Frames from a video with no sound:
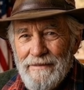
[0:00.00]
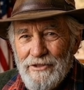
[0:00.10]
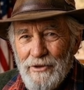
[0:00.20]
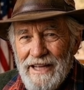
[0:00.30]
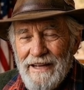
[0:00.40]

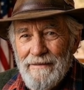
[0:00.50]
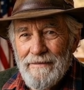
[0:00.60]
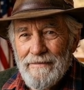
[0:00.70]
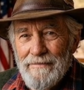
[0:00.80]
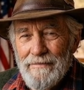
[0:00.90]
3.
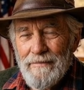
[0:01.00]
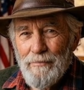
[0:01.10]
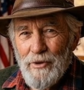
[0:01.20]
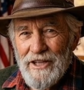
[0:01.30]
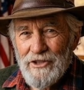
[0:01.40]

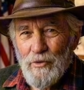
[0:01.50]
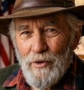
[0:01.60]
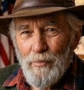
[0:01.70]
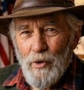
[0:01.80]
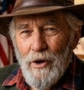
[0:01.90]
Bring to
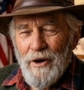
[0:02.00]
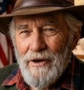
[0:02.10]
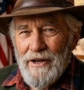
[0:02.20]
a boil